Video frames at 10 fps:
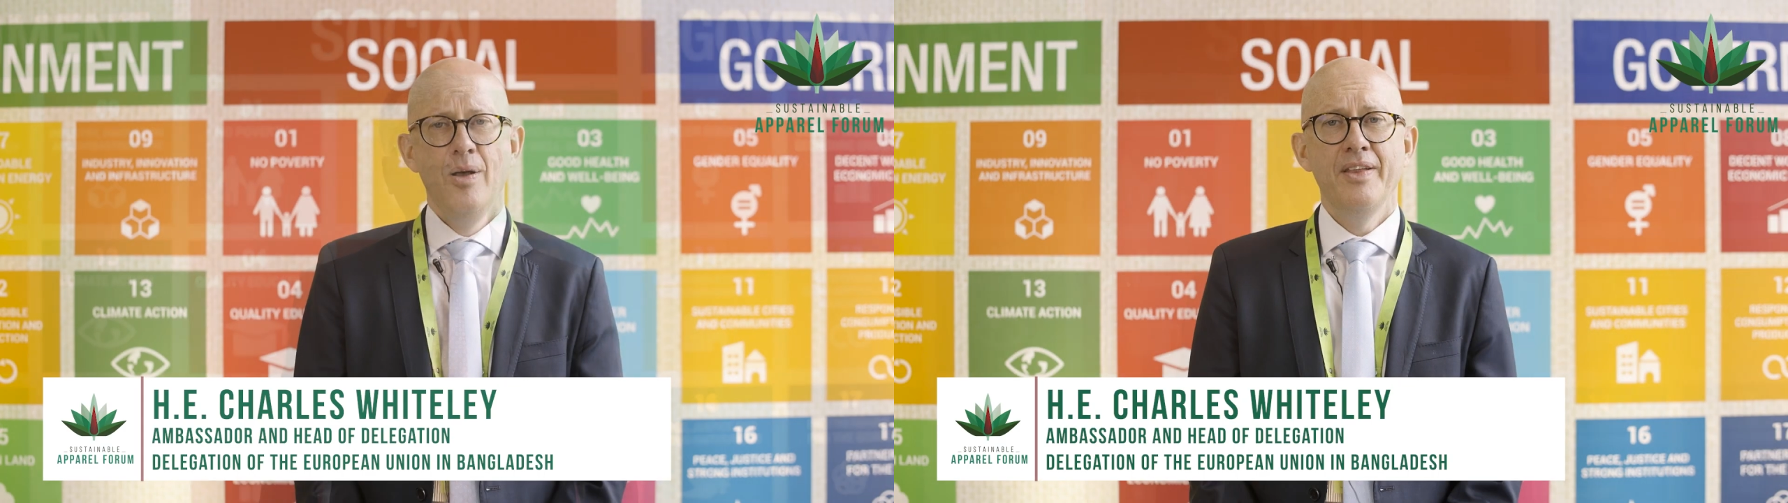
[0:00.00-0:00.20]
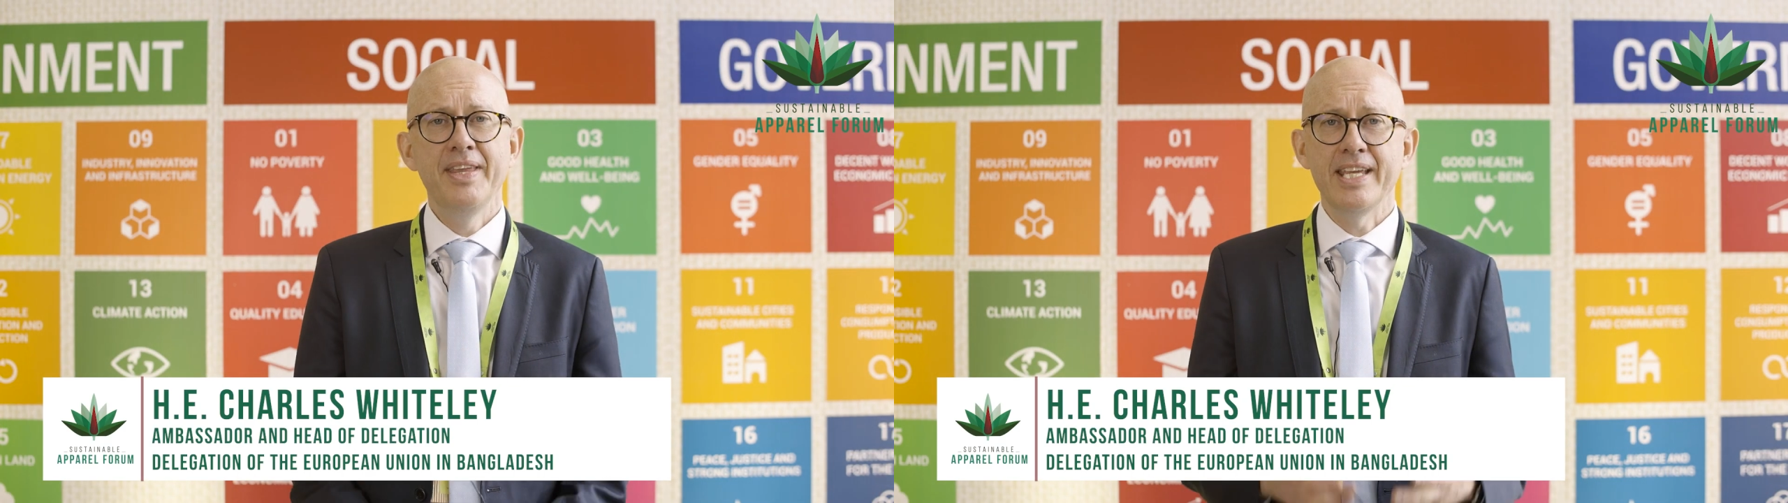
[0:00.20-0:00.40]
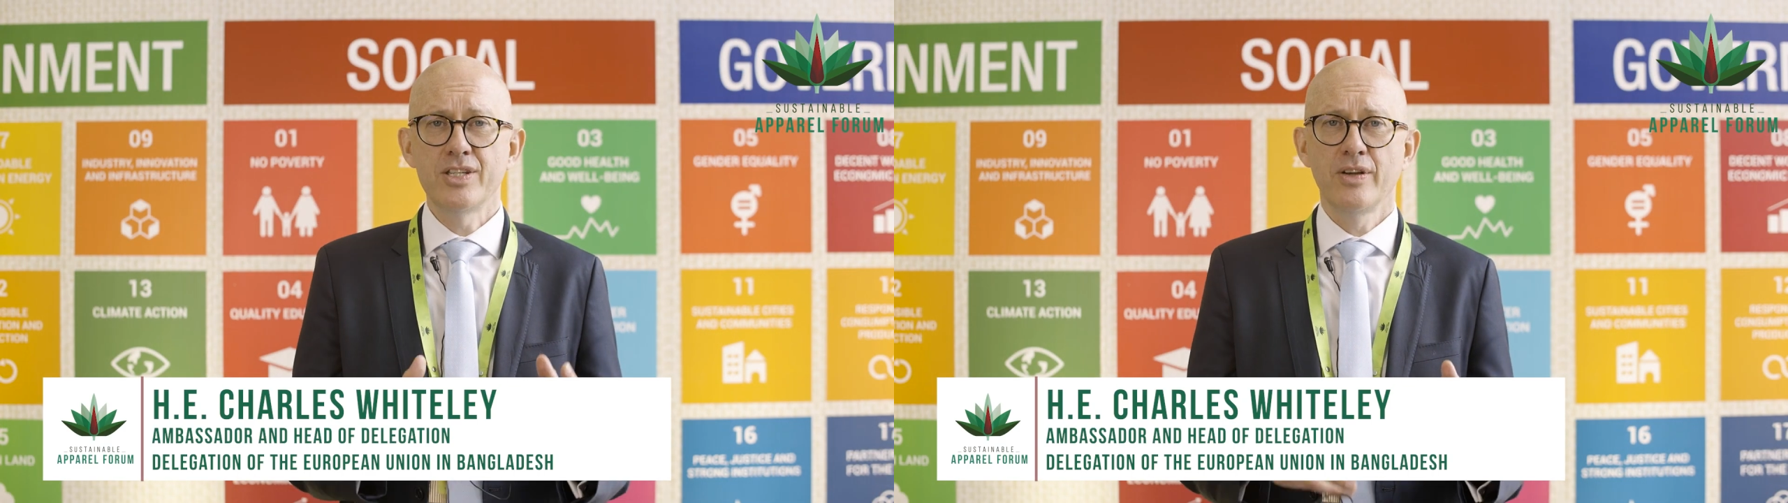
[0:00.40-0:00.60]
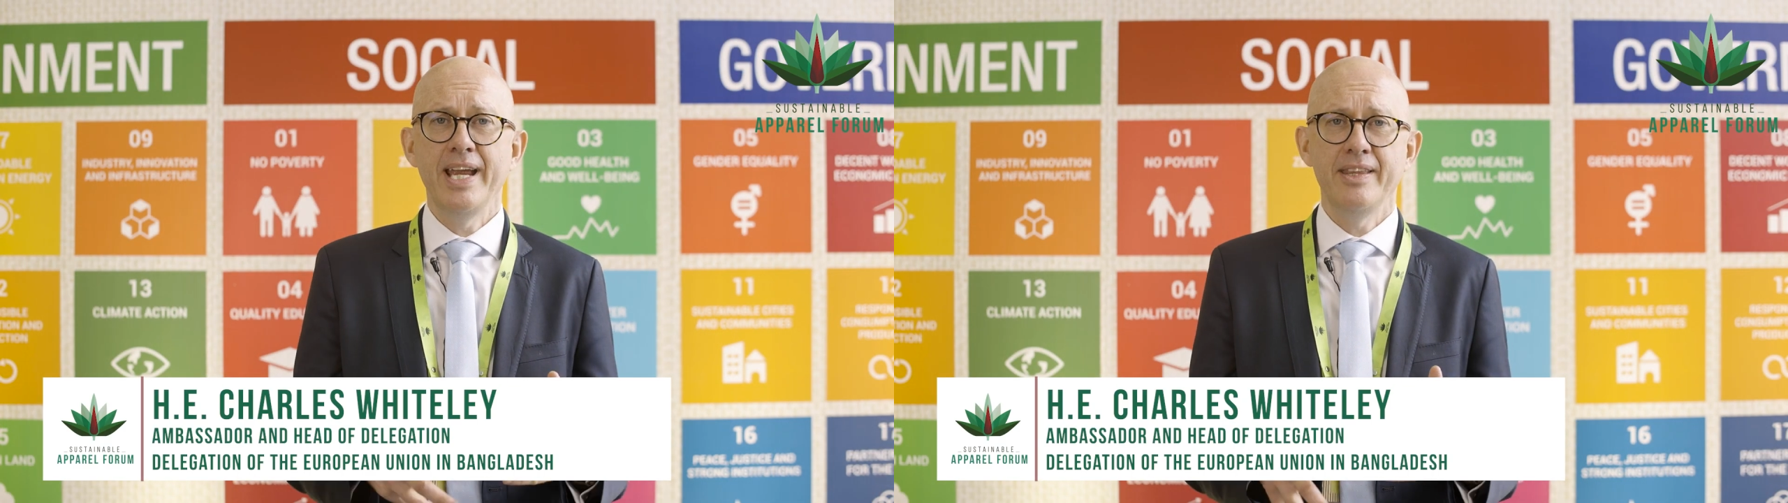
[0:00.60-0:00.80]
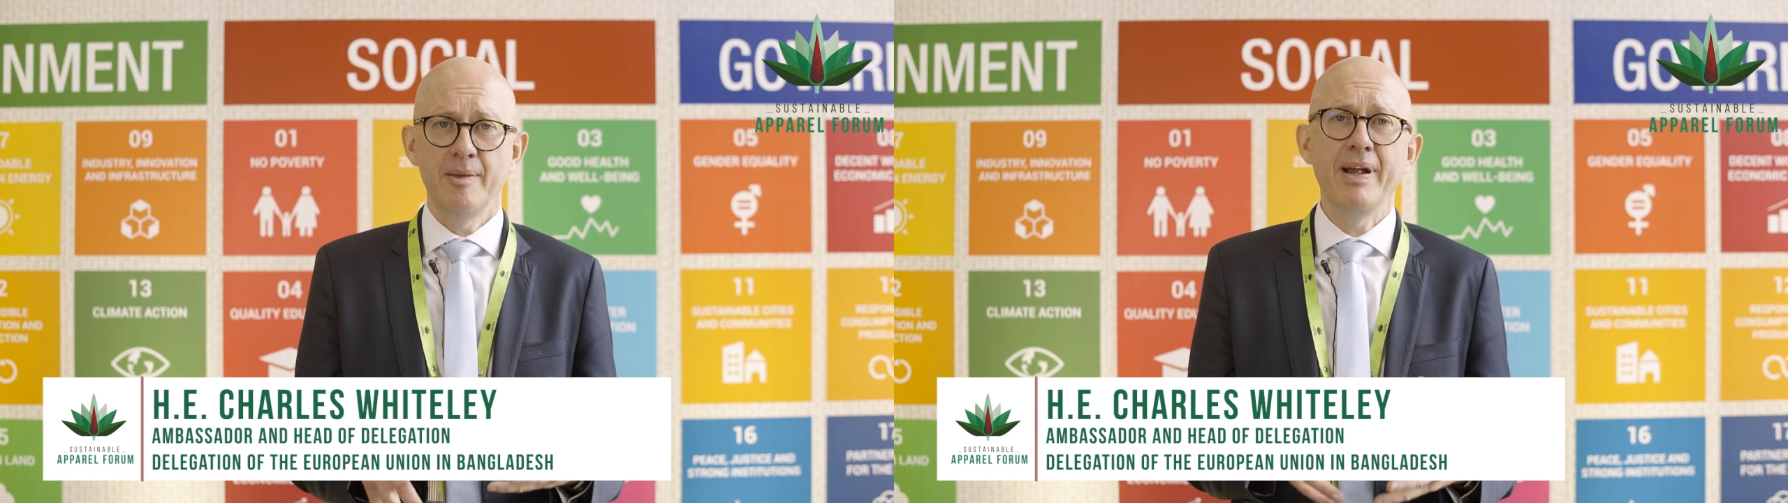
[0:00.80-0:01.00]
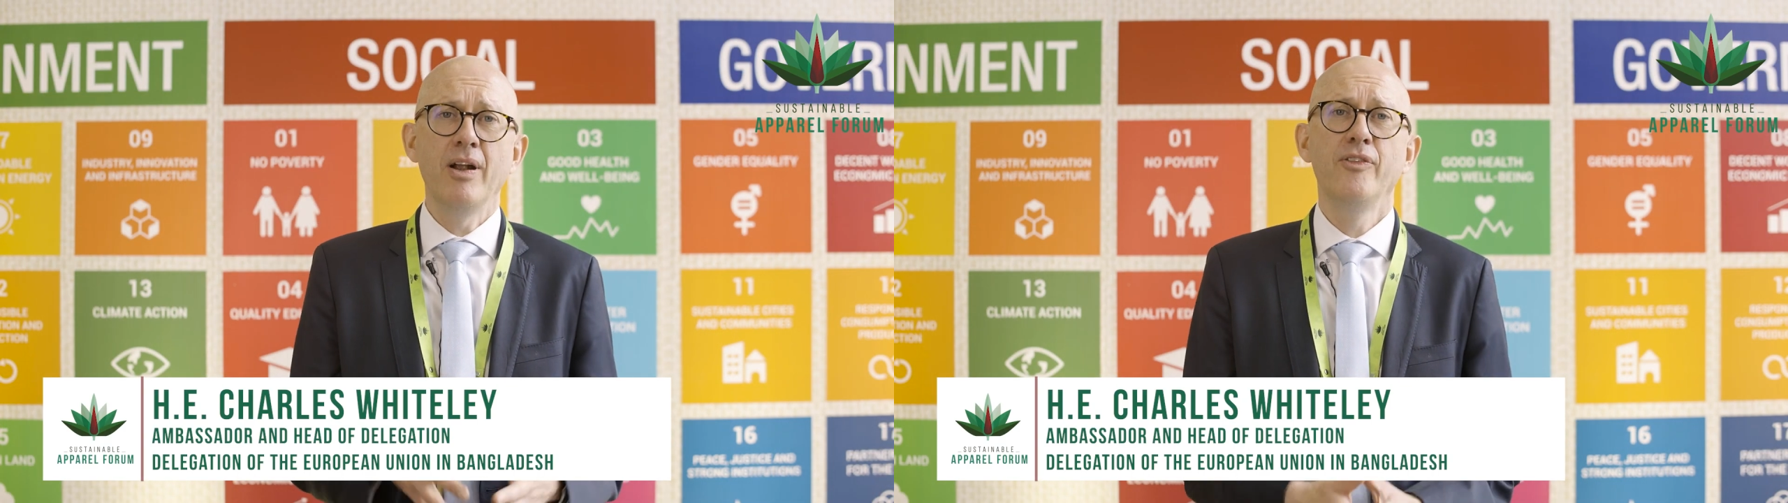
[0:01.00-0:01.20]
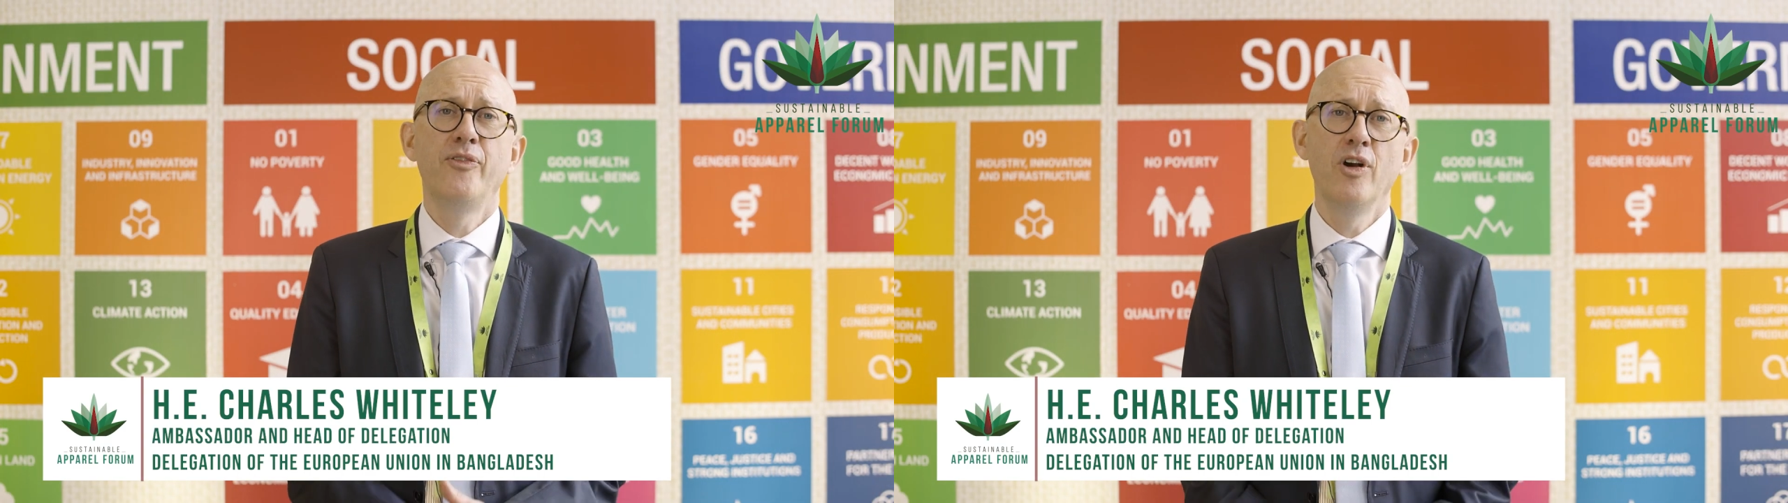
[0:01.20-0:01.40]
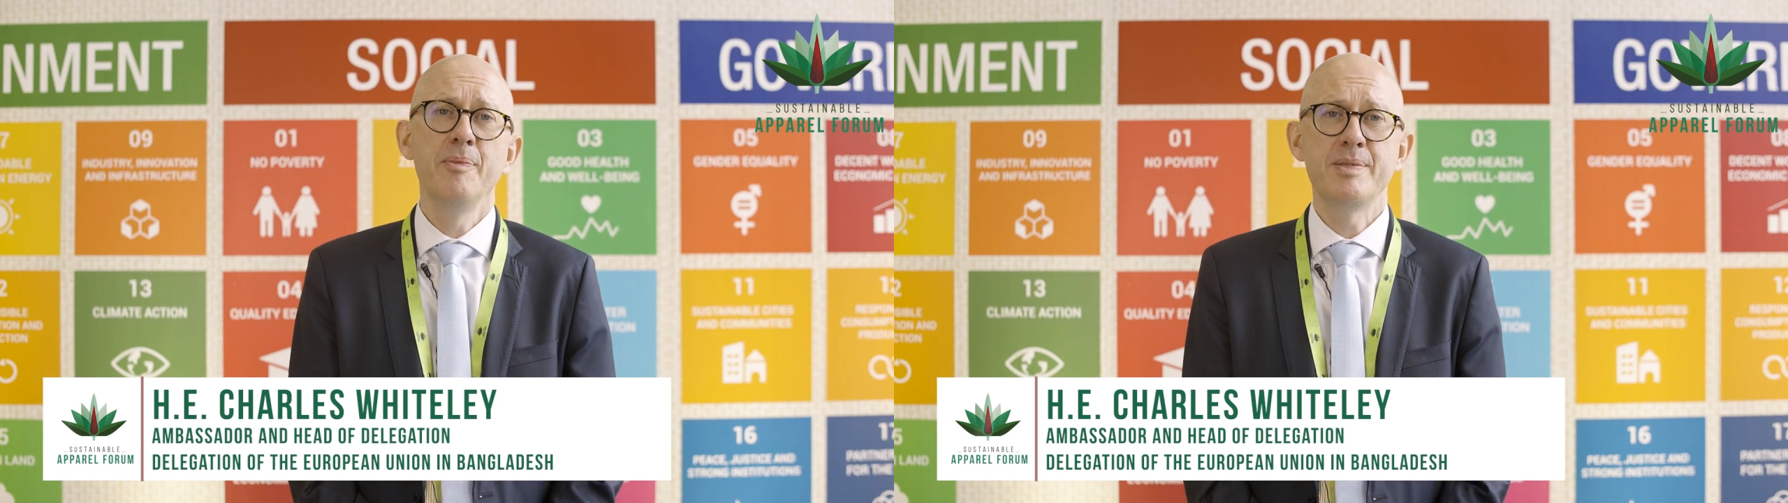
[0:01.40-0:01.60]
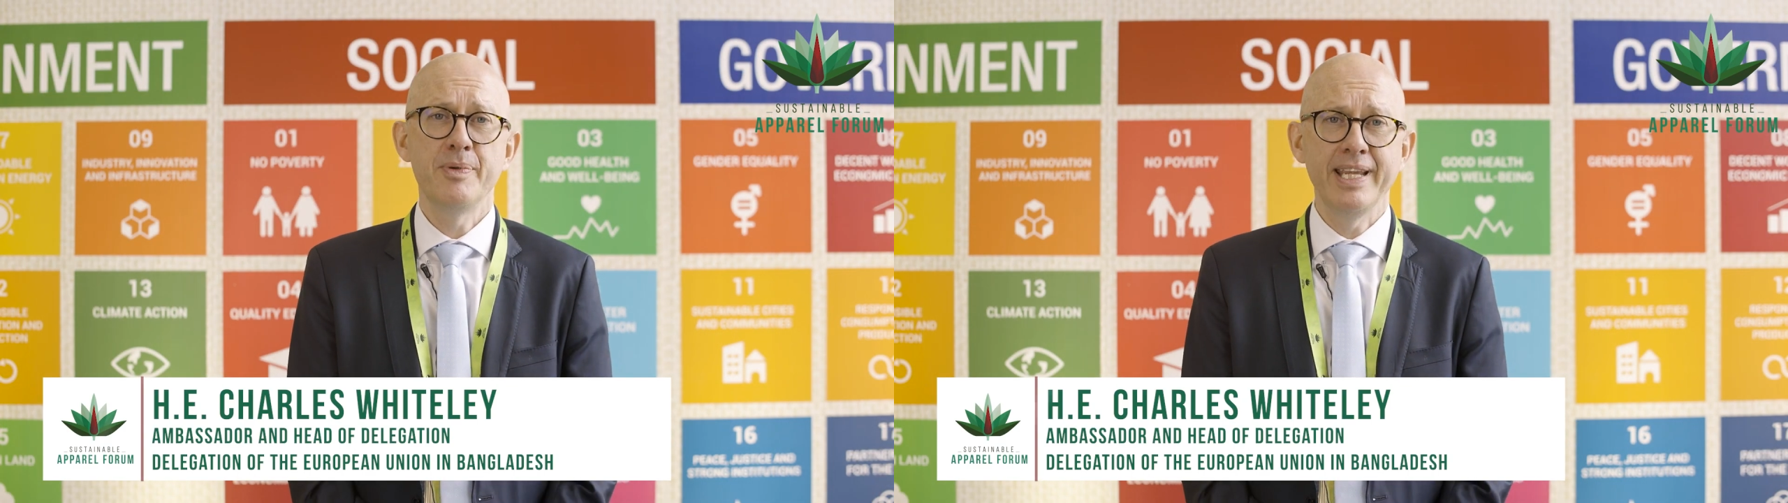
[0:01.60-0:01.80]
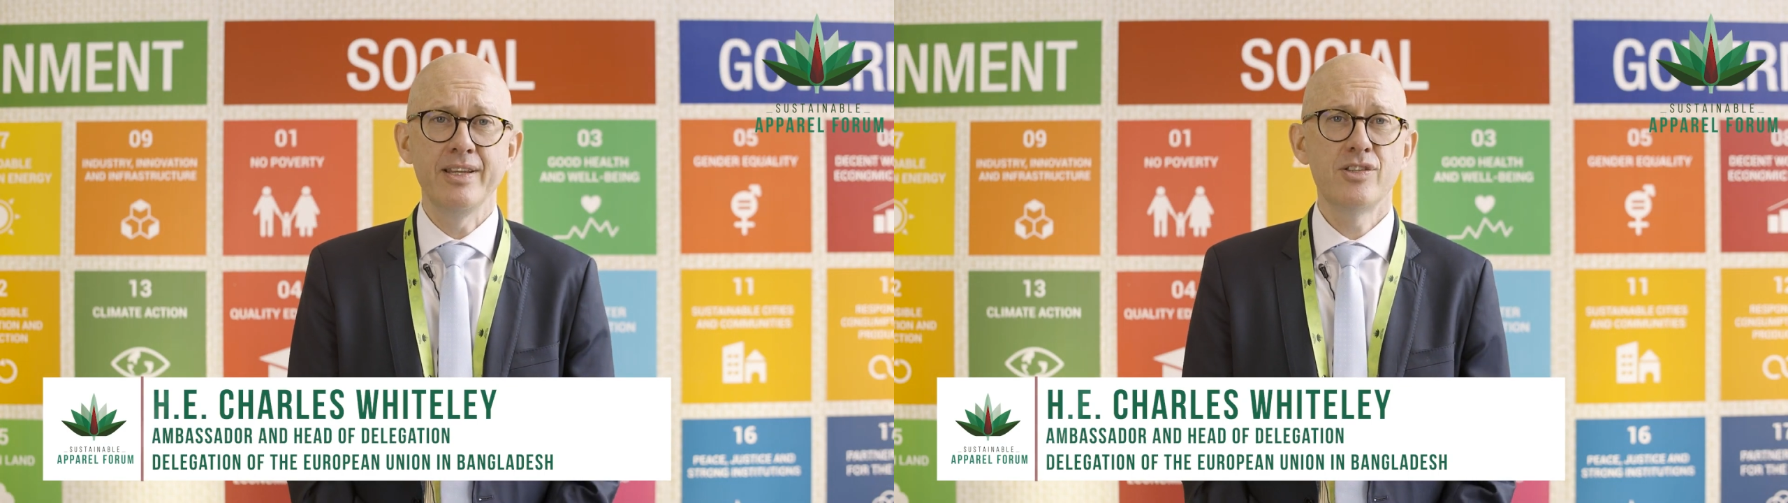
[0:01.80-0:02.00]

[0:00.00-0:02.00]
I think it's great the Apparel Forum is bringing